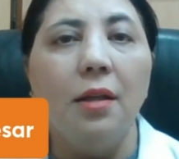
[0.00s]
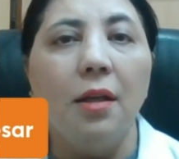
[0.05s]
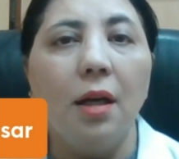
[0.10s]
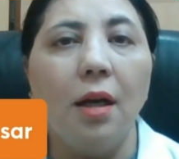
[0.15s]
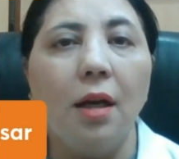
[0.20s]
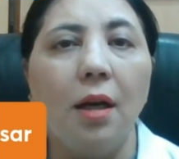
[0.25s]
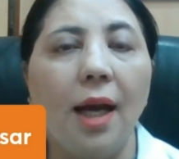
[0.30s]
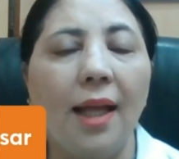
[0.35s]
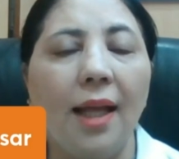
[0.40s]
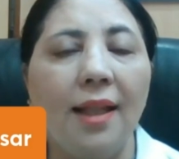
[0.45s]

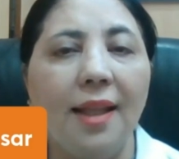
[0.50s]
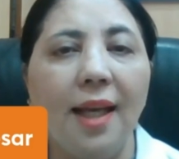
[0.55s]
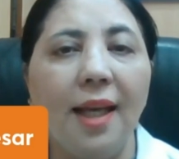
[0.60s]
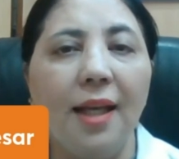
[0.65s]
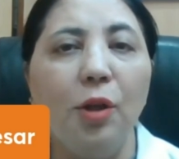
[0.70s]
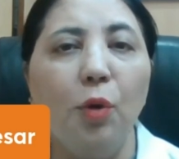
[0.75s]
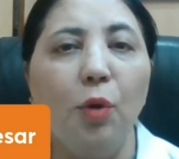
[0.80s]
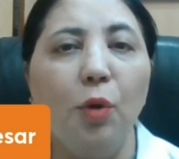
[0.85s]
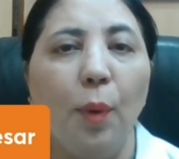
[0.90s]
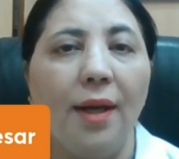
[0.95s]
and
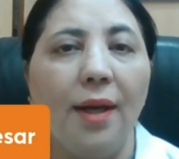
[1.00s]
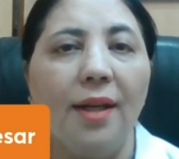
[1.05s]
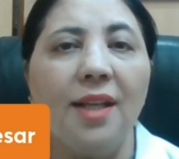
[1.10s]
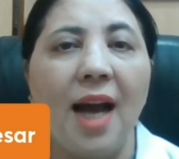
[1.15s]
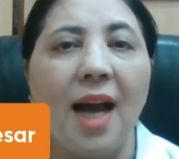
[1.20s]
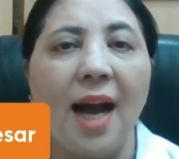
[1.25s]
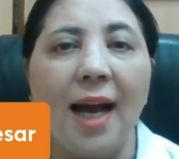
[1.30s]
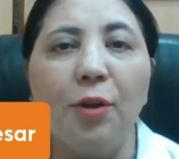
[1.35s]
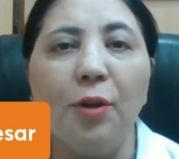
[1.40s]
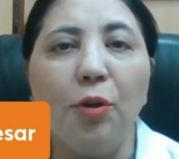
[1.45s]
then you wear
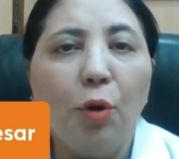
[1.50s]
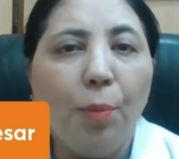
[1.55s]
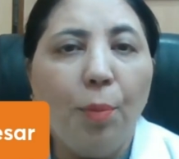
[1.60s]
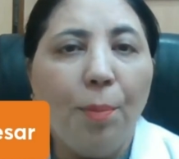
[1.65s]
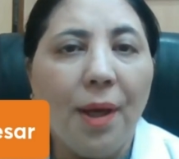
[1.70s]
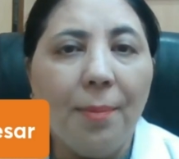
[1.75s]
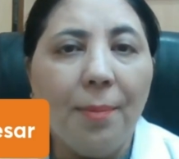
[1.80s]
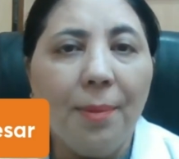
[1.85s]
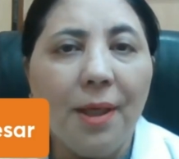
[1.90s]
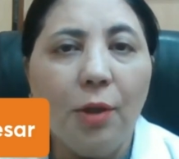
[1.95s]
it hat, or
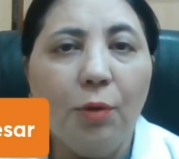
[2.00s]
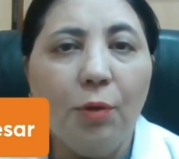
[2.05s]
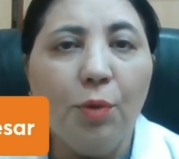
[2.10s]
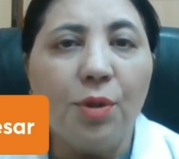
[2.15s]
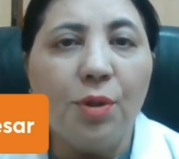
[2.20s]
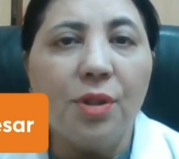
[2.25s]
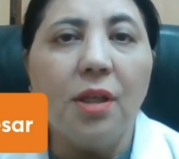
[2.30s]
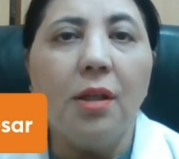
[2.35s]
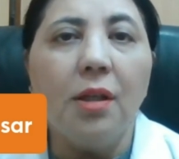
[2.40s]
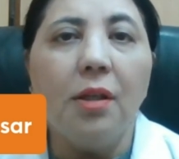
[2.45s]
maybe
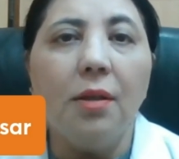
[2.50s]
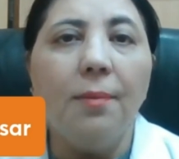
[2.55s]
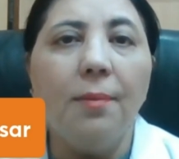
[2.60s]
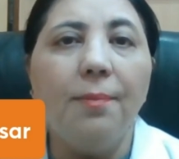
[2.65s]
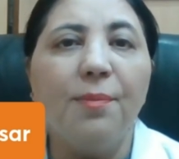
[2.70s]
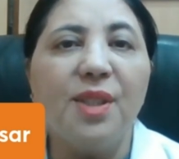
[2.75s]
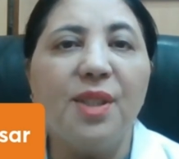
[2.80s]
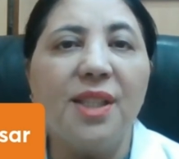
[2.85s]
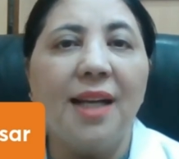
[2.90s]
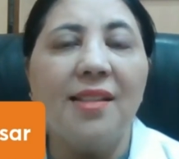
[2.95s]
use
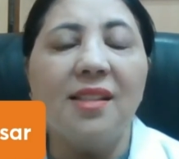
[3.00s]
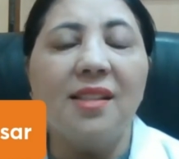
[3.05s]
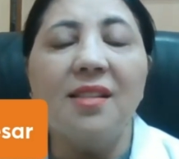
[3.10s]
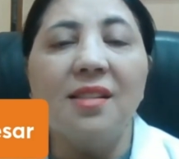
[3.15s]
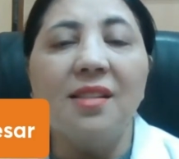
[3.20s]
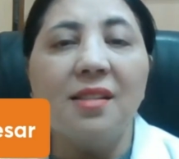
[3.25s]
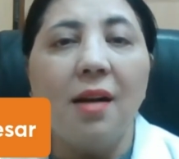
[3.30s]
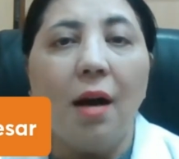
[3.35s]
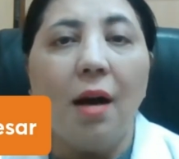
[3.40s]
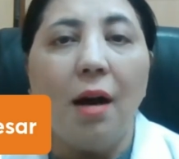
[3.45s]
a satin
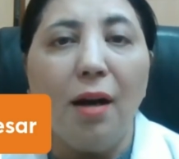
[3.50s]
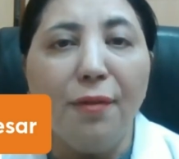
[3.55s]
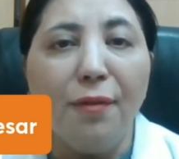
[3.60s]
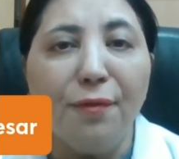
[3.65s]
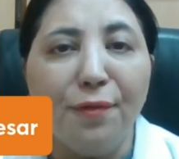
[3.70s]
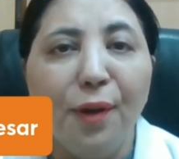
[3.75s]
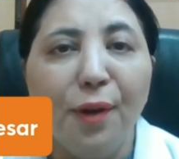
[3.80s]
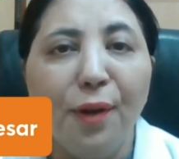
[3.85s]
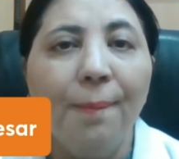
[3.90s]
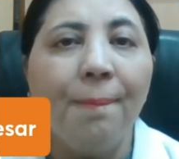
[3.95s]
scarf,
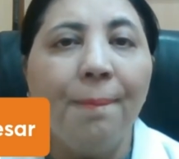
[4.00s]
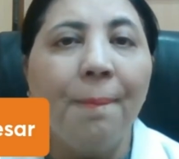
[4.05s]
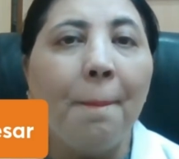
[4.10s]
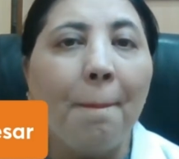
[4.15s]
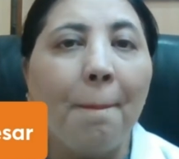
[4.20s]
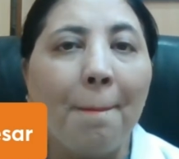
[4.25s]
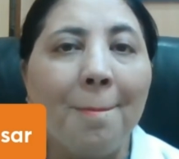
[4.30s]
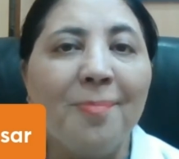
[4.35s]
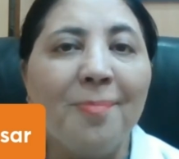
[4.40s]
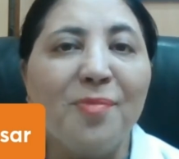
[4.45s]

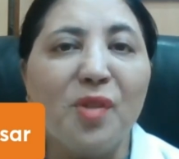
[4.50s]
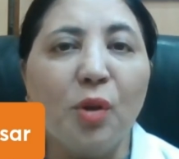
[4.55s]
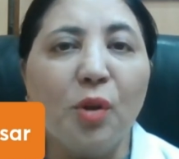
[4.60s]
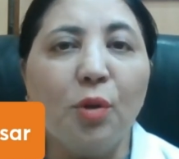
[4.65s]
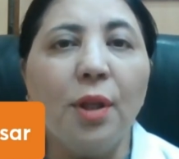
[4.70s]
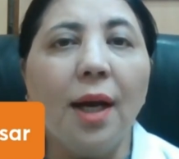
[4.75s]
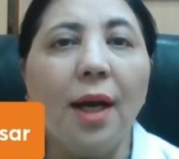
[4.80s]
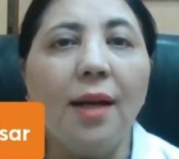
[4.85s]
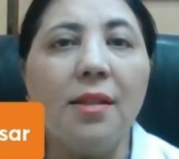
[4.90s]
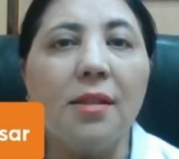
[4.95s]

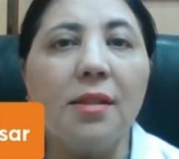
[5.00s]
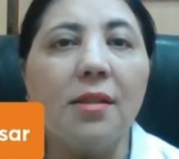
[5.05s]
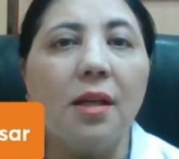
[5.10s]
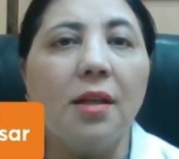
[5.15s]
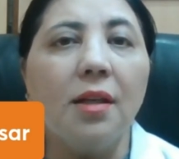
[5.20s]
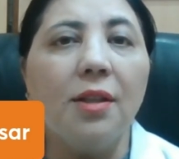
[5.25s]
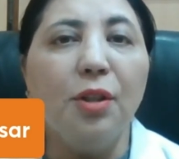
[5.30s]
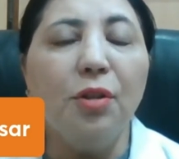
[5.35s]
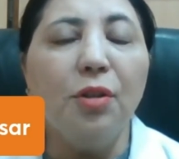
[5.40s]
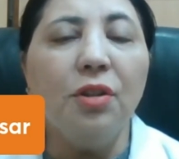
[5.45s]
so that
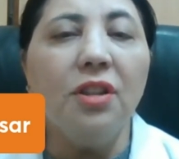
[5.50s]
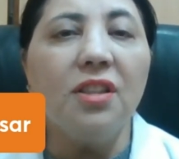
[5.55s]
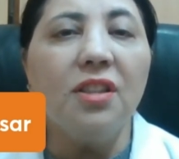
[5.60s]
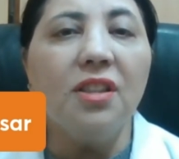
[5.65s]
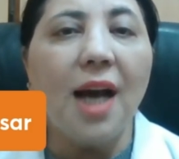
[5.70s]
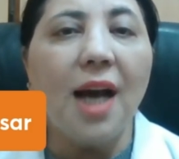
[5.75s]
the